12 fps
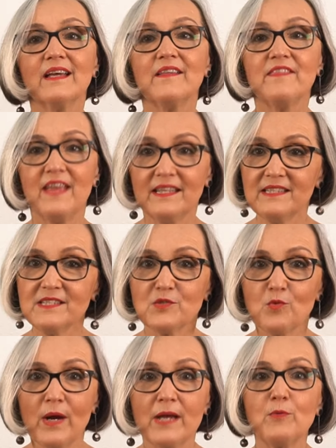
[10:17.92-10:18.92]
That is
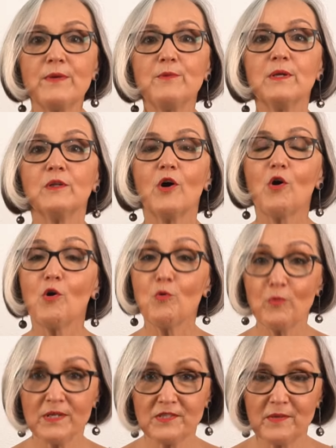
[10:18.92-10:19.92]
why we will
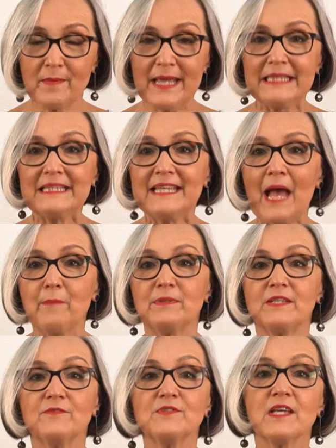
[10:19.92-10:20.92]
always remain
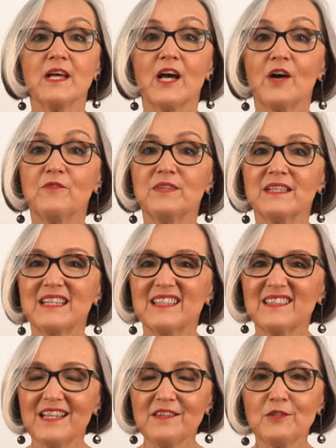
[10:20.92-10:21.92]
captives of the
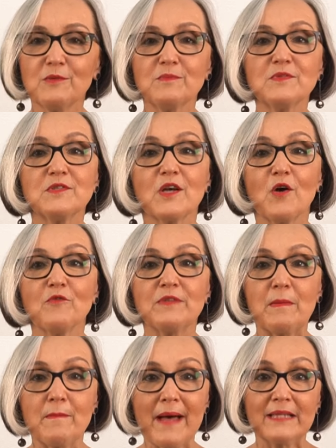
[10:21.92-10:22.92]
conundrums of the
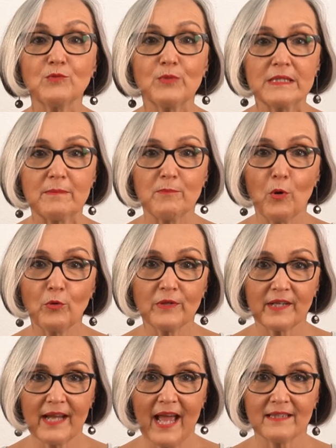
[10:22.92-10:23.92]
man with the bowler
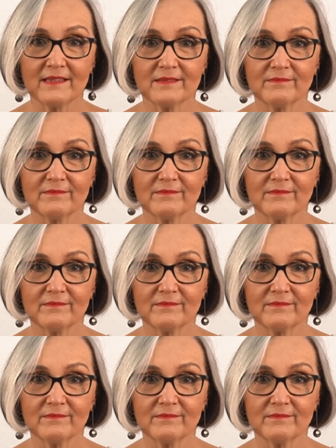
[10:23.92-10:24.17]
hat.